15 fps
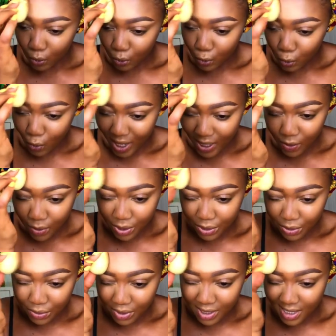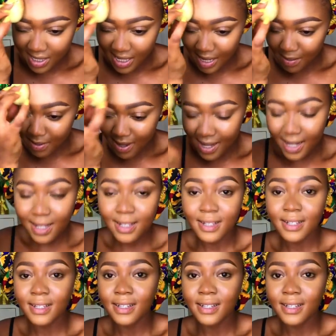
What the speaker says: or do I know it already? I'm like,